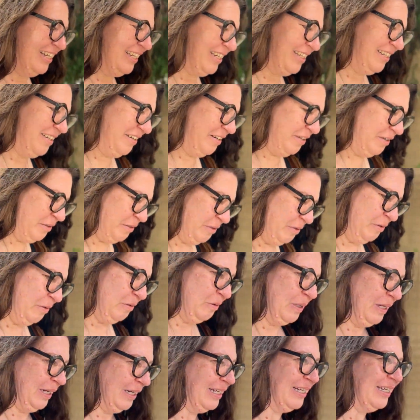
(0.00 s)

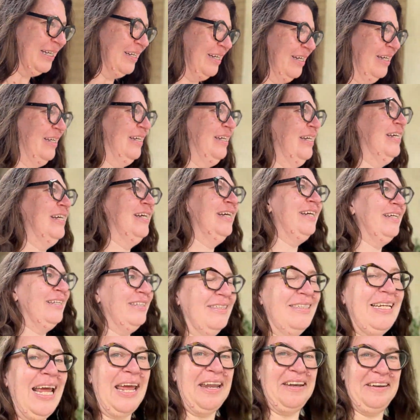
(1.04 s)
new
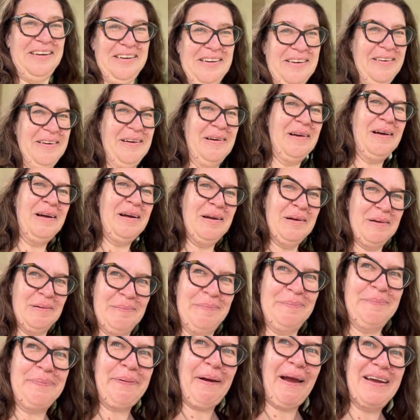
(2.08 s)
tender,
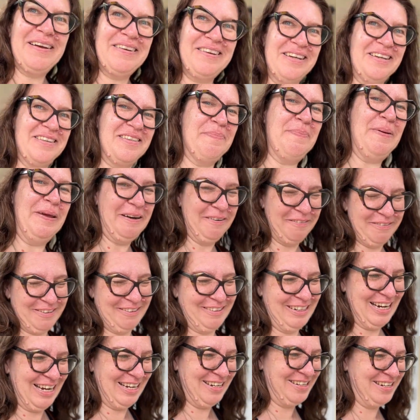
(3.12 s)
precious bit of
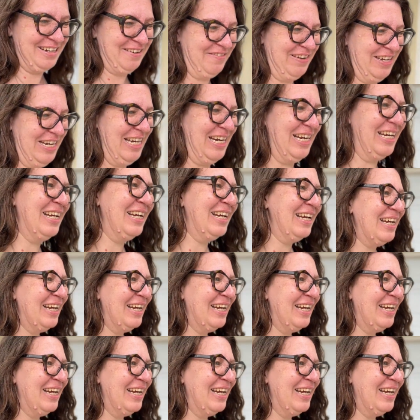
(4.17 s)
creativity.